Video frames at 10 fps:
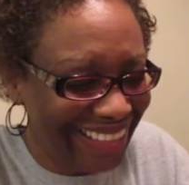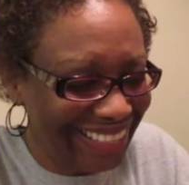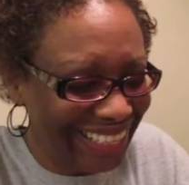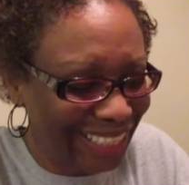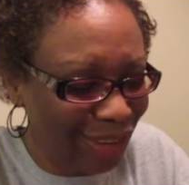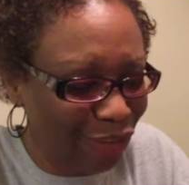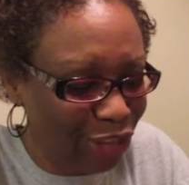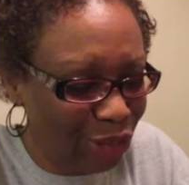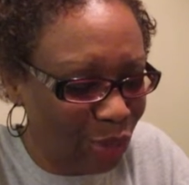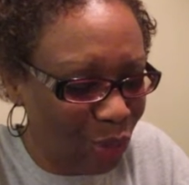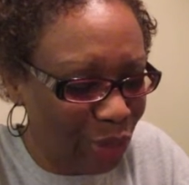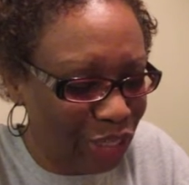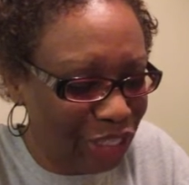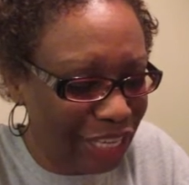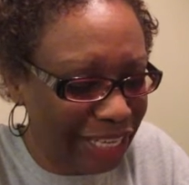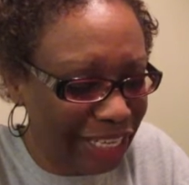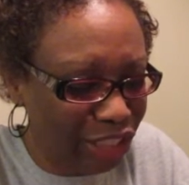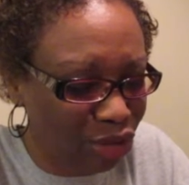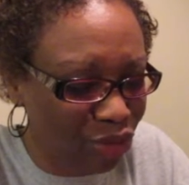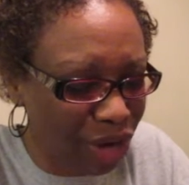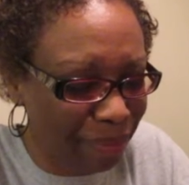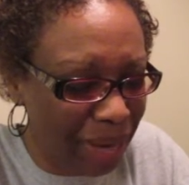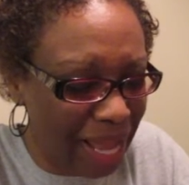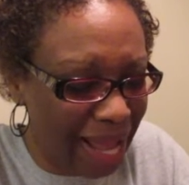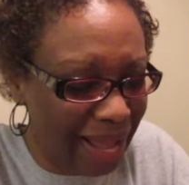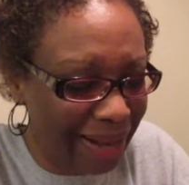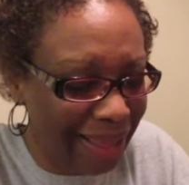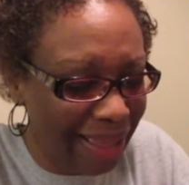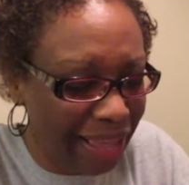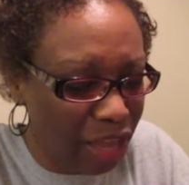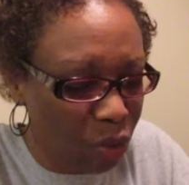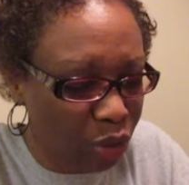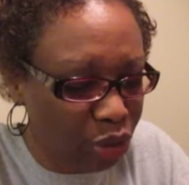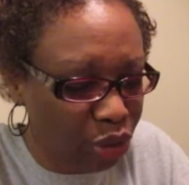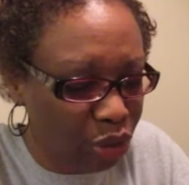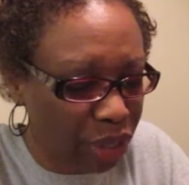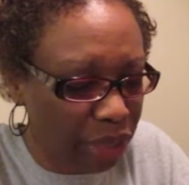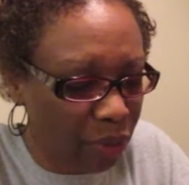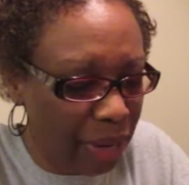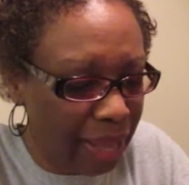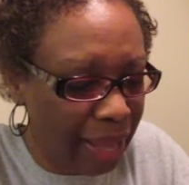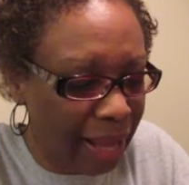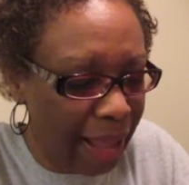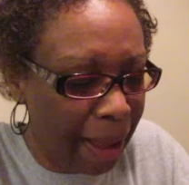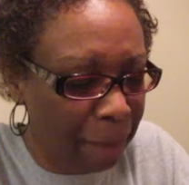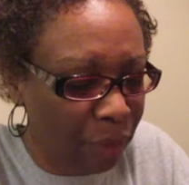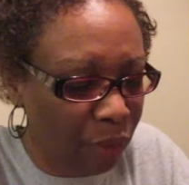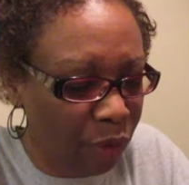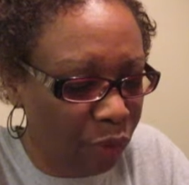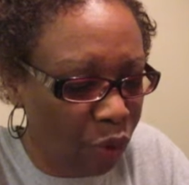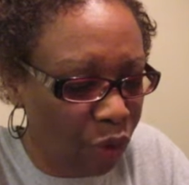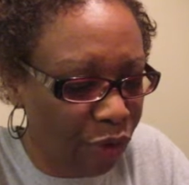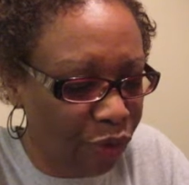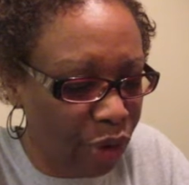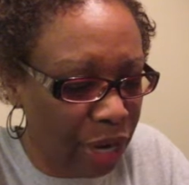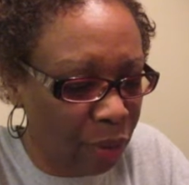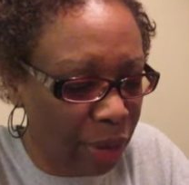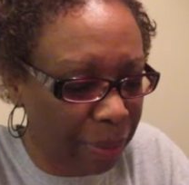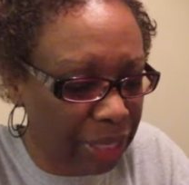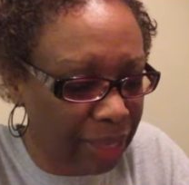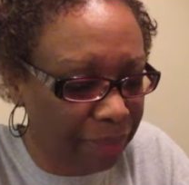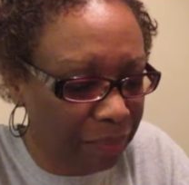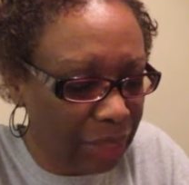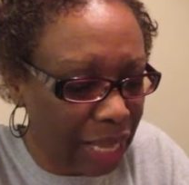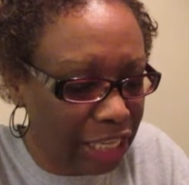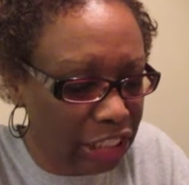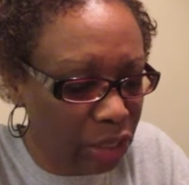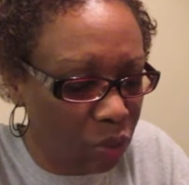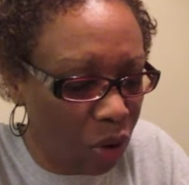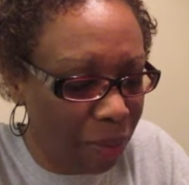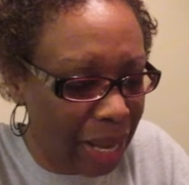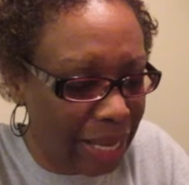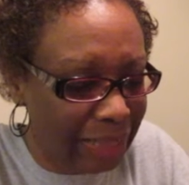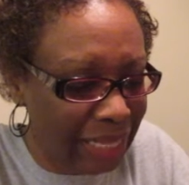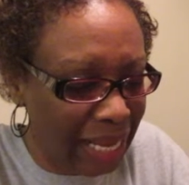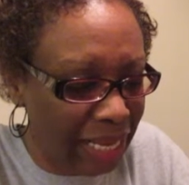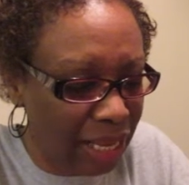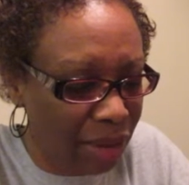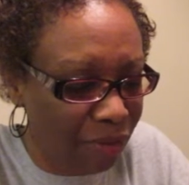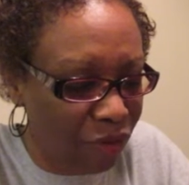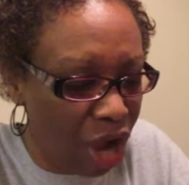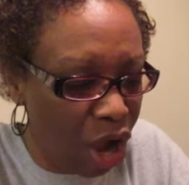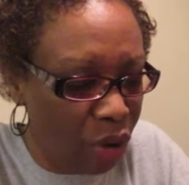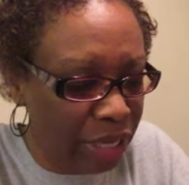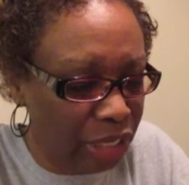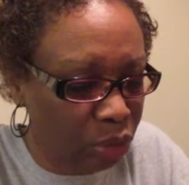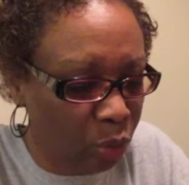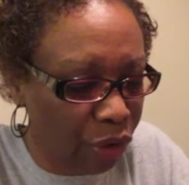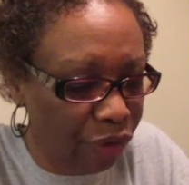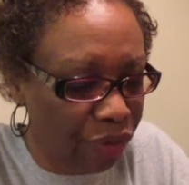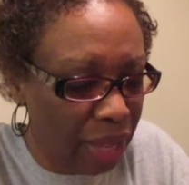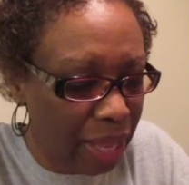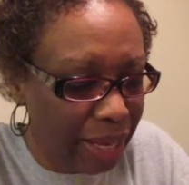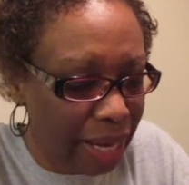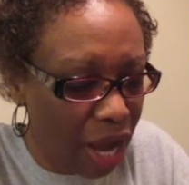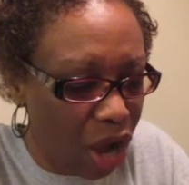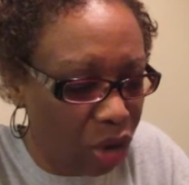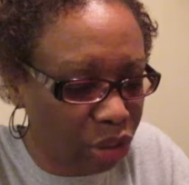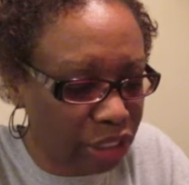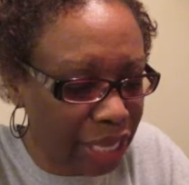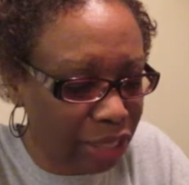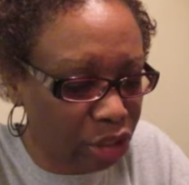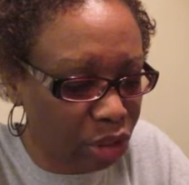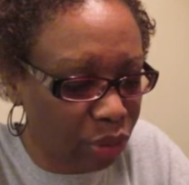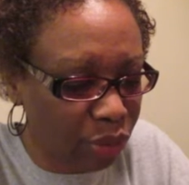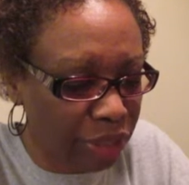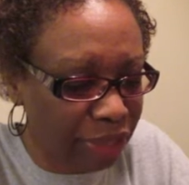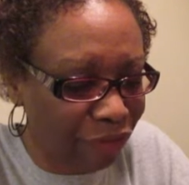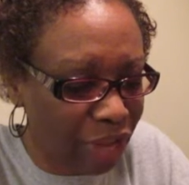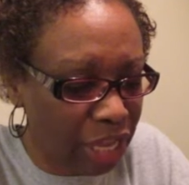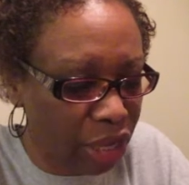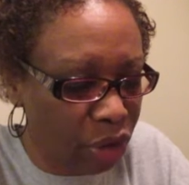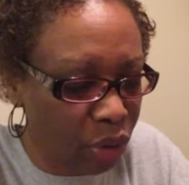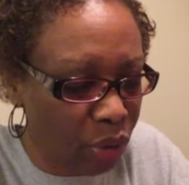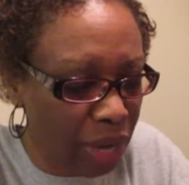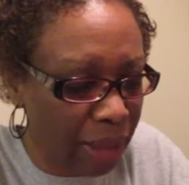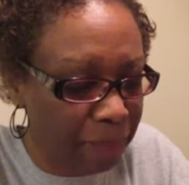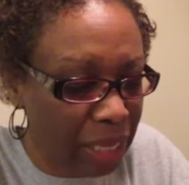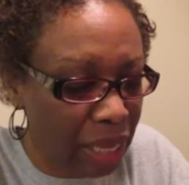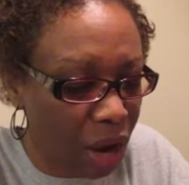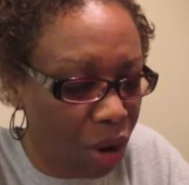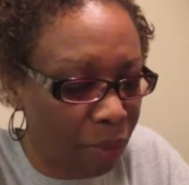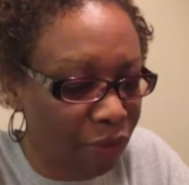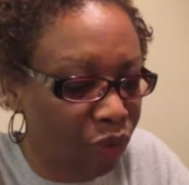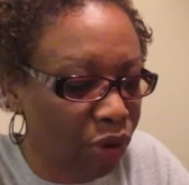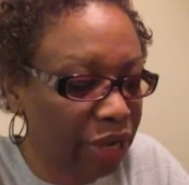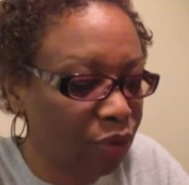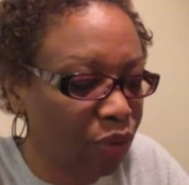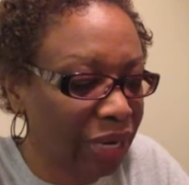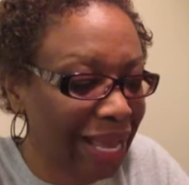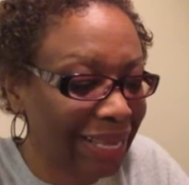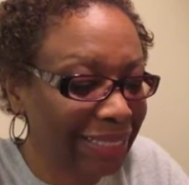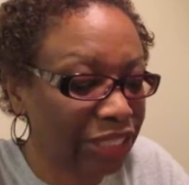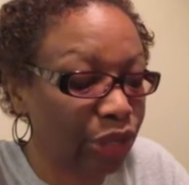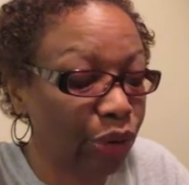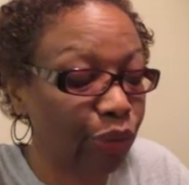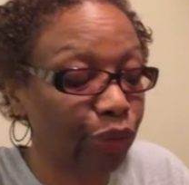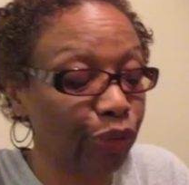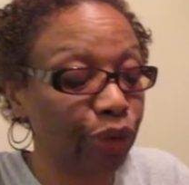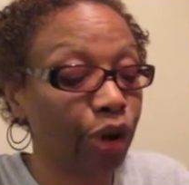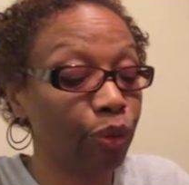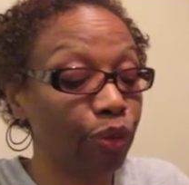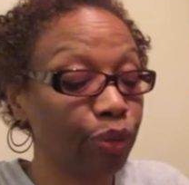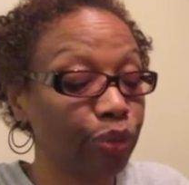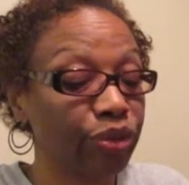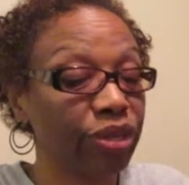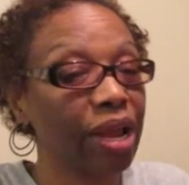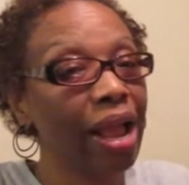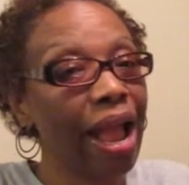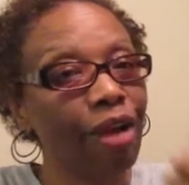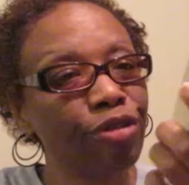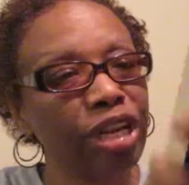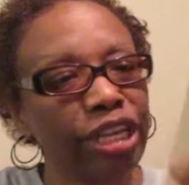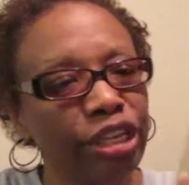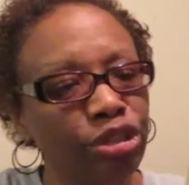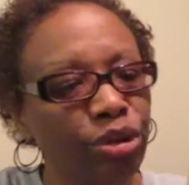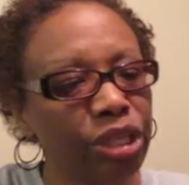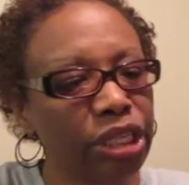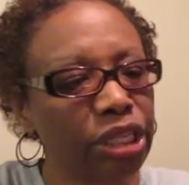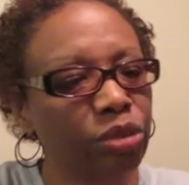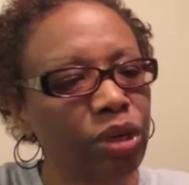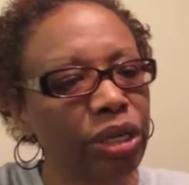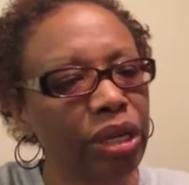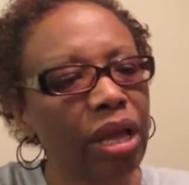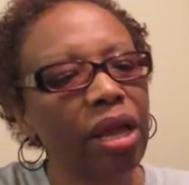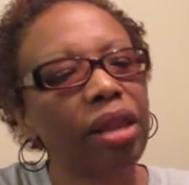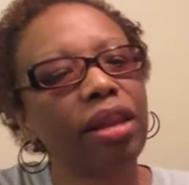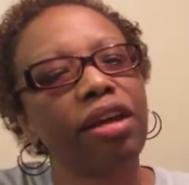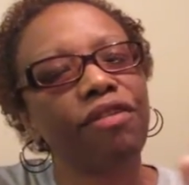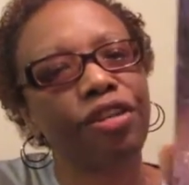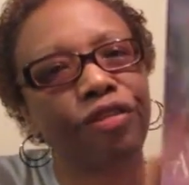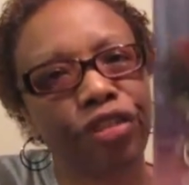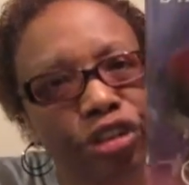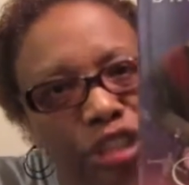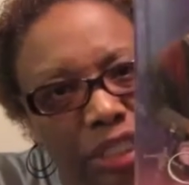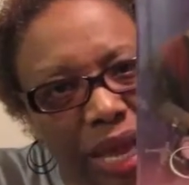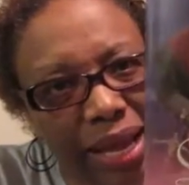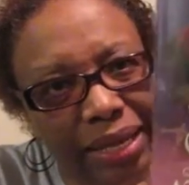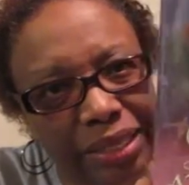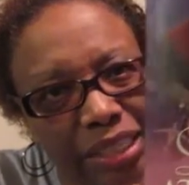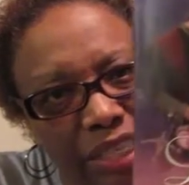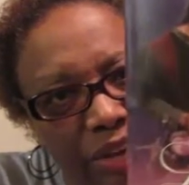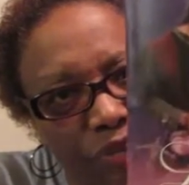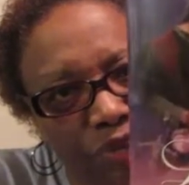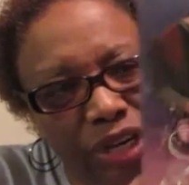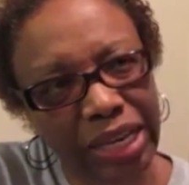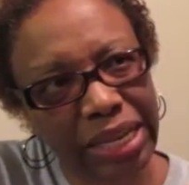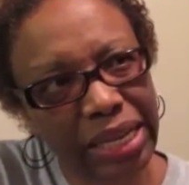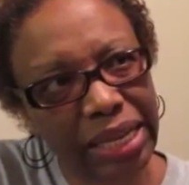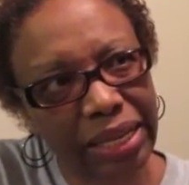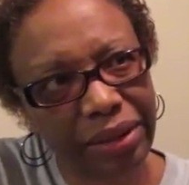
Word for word: is a different story. Suddenly struck blind, he will surely grant an ample reward for a remedy. And she won't mind taking him for all he's worth. Now all she has to do is fake a cure and be gone before he realizes her, her ruse. I really enjoyed this one. Love at First Sight, Sandra Lee.